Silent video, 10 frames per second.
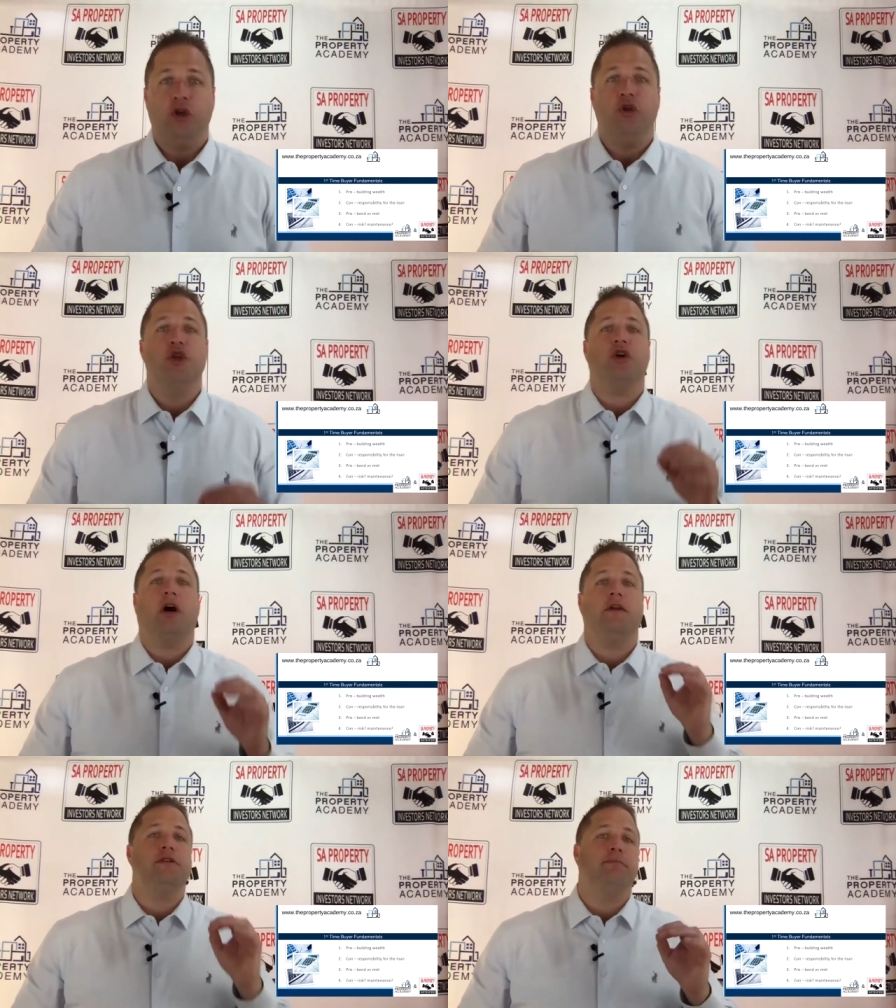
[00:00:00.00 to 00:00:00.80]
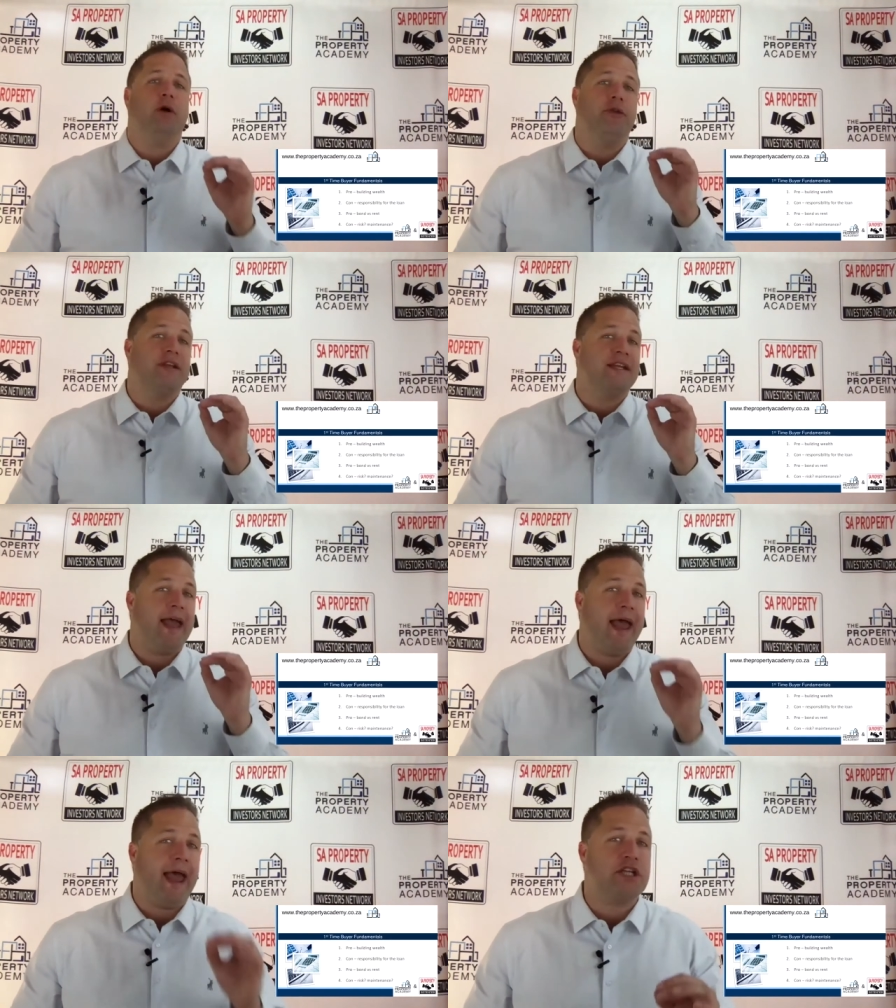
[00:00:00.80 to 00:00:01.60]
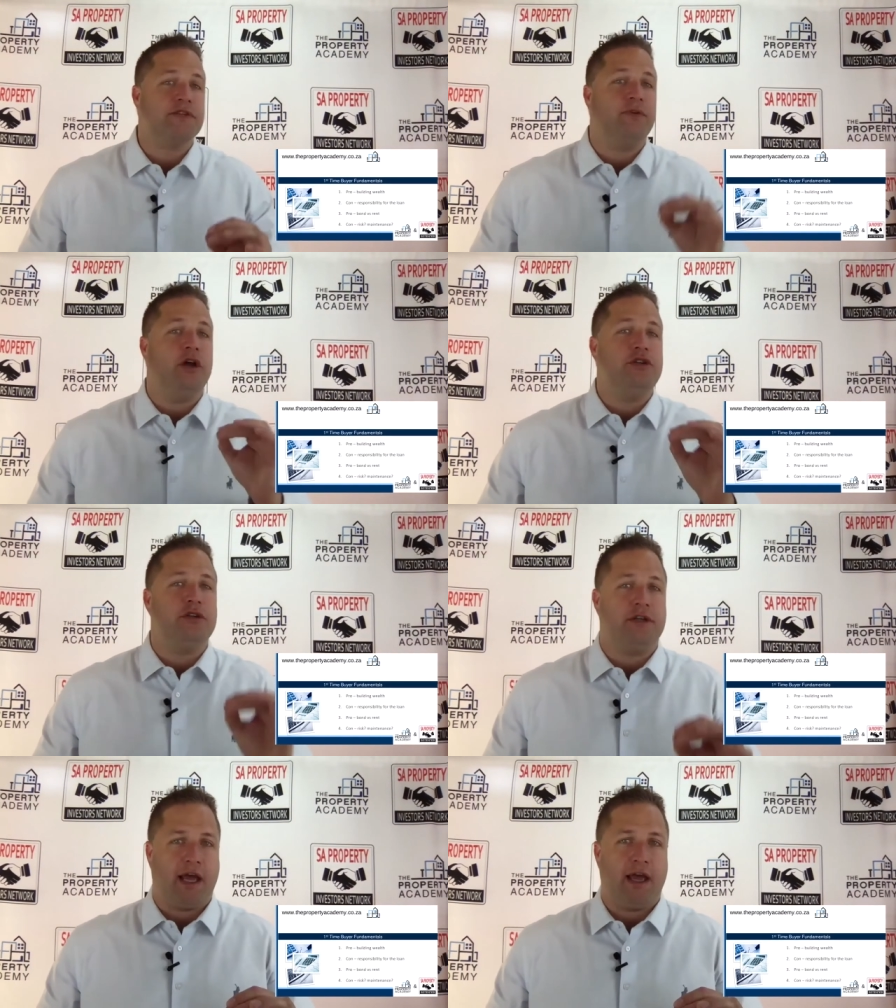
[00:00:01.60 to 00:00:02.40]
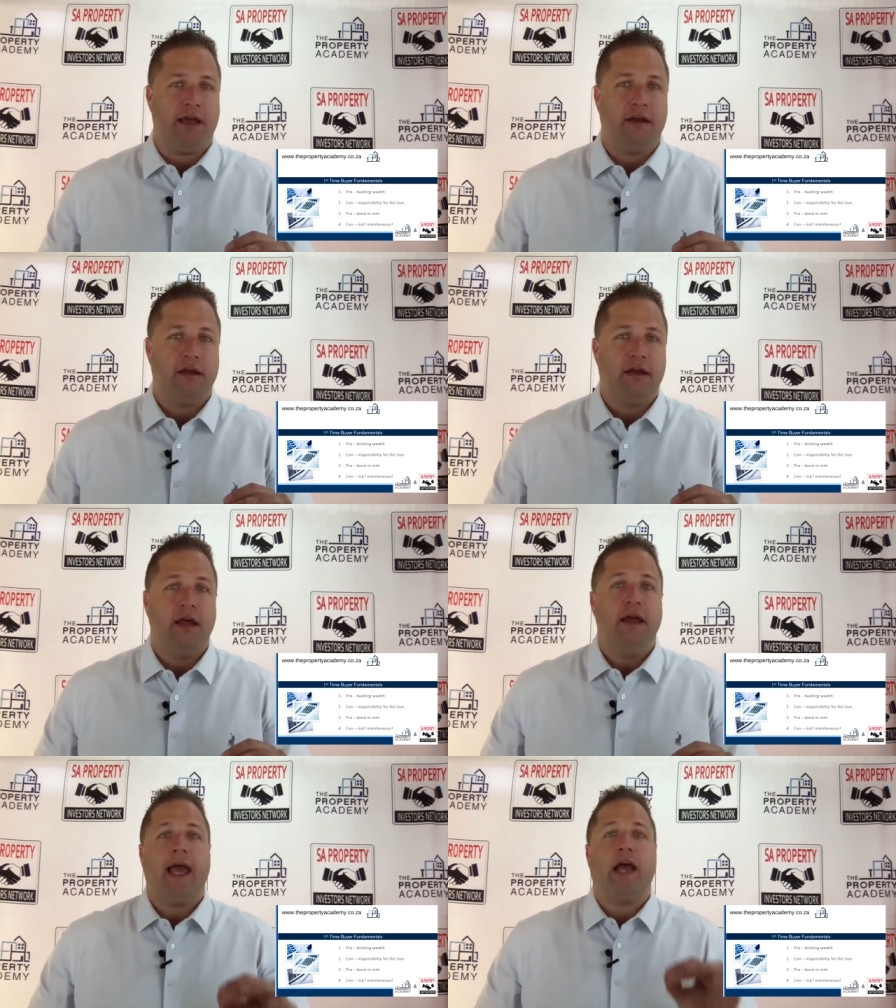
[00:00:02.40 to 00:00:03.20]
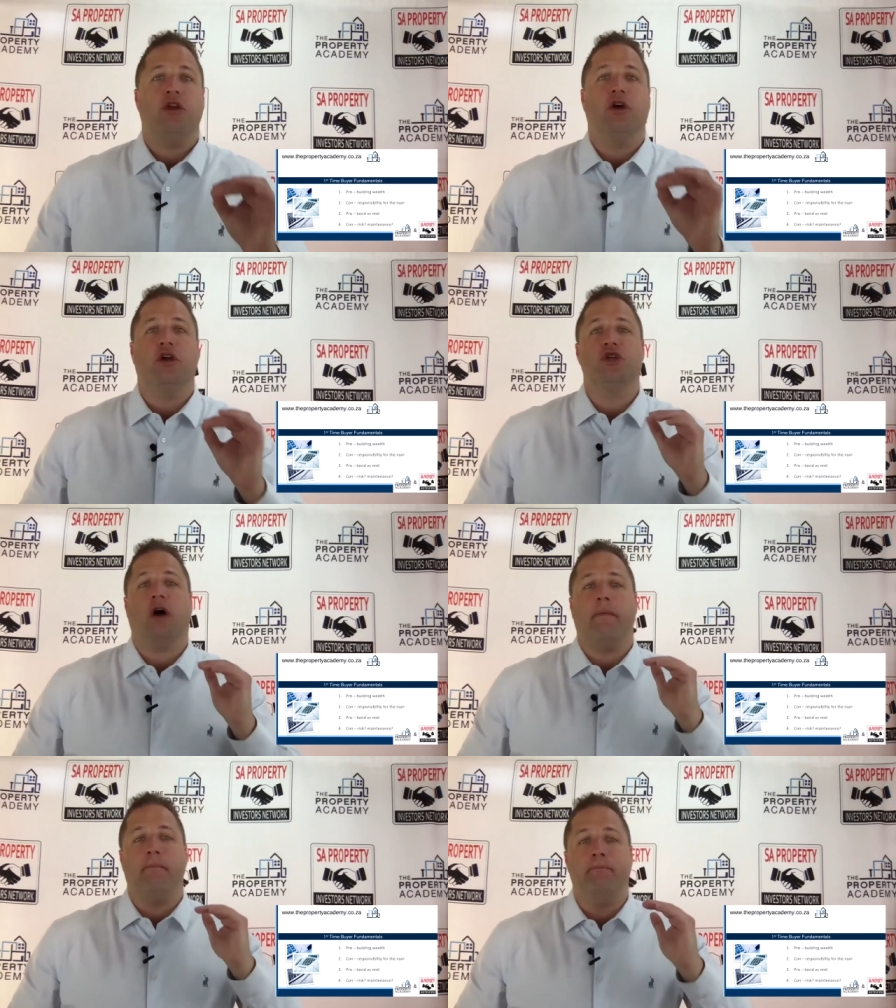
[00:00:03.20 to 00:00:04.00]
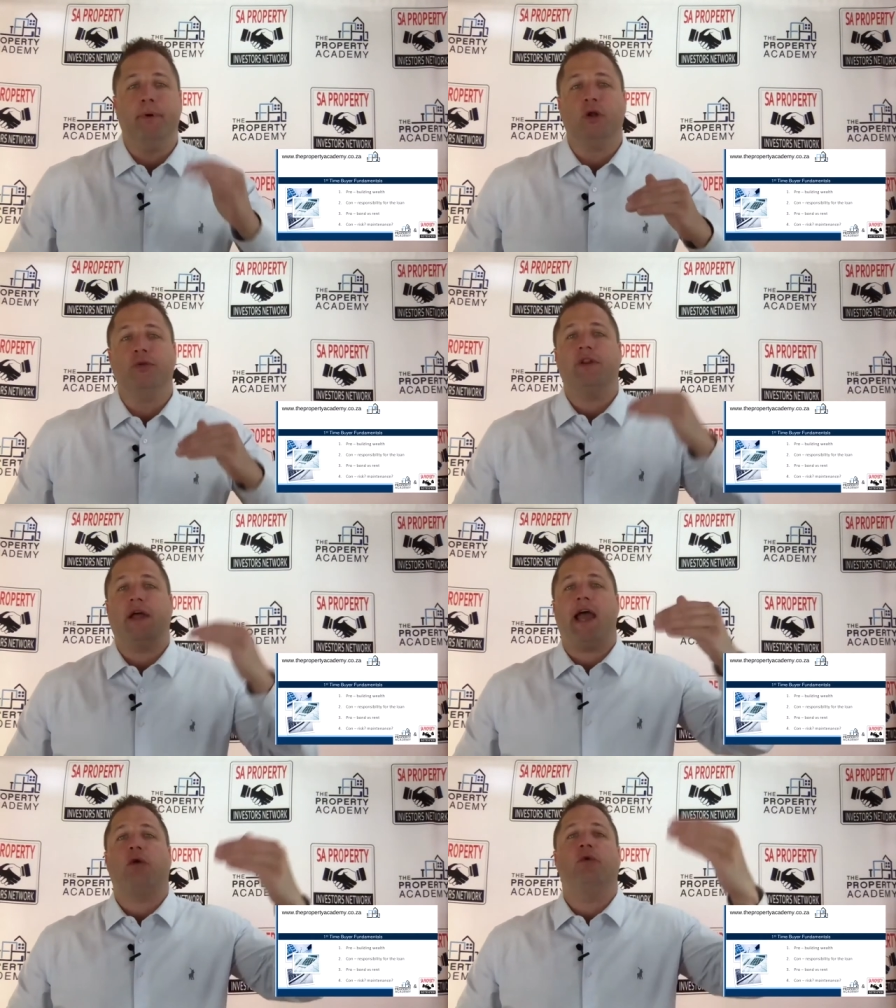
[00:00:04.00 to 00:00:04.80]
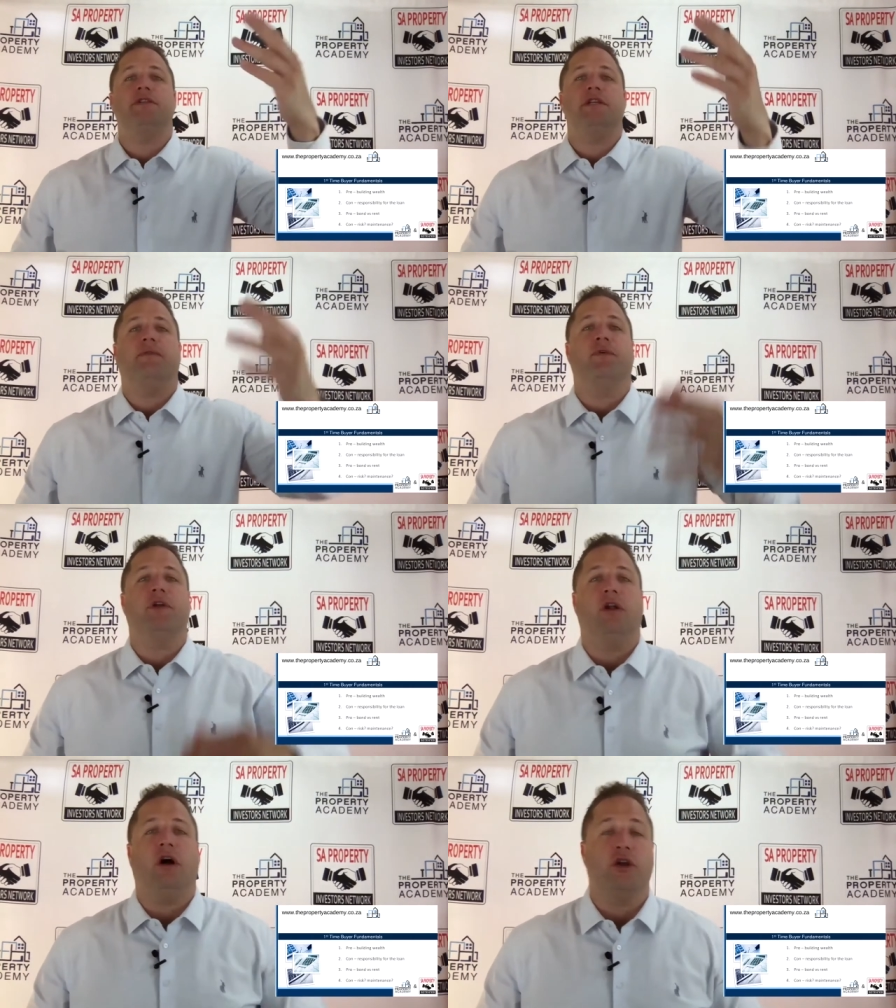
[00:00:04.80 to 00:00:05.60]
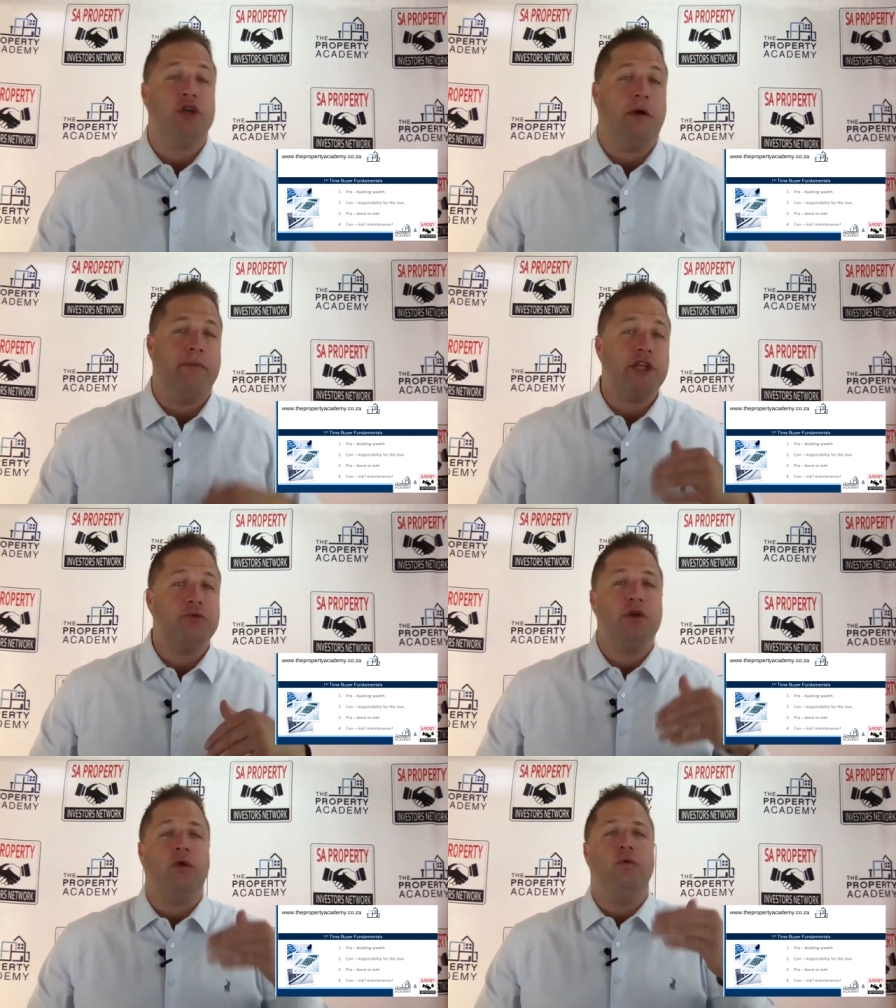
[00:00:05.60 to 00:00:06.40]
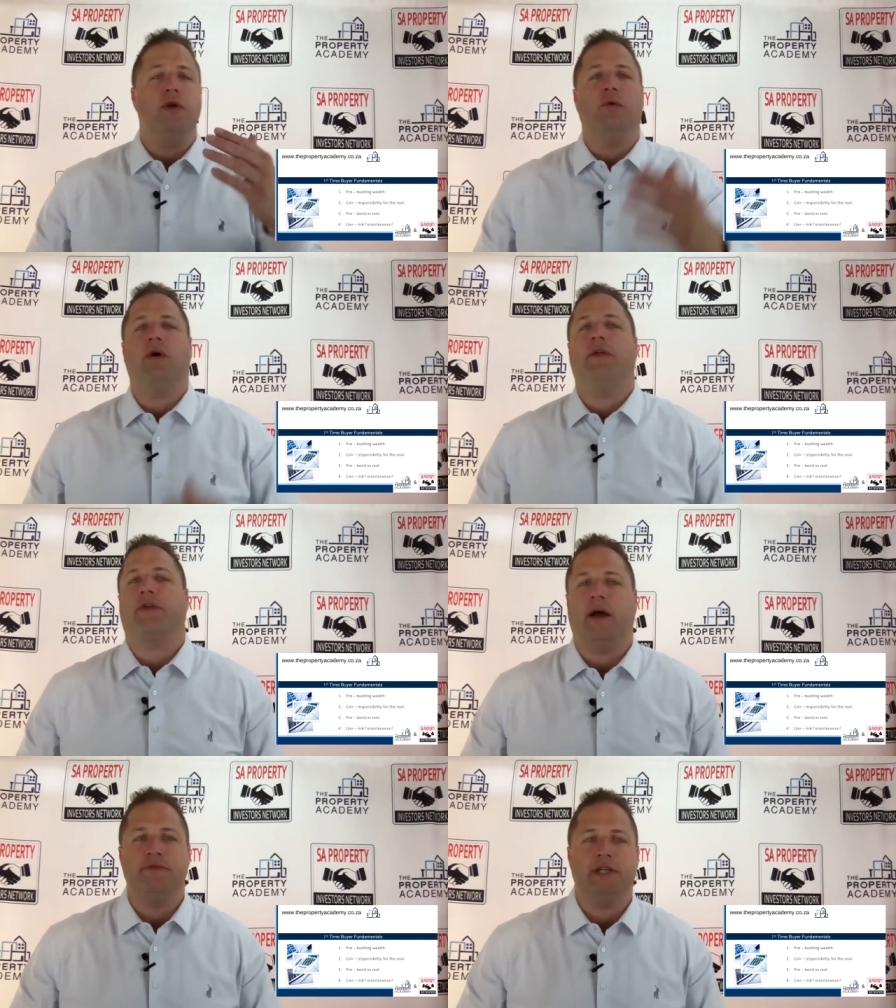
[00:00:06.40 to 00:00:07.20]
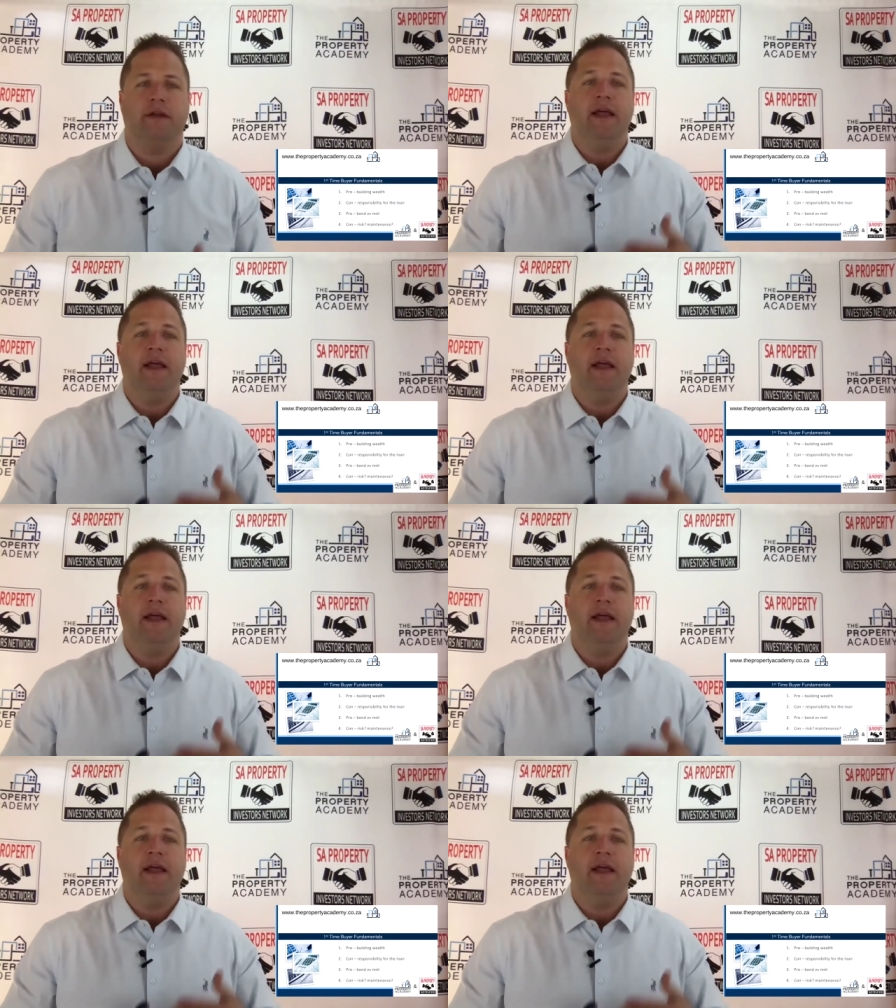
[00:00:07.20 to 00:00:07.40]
you're starting to build cash flow today and you're going to start building the equity for the long term. That's where your real wealth comes in.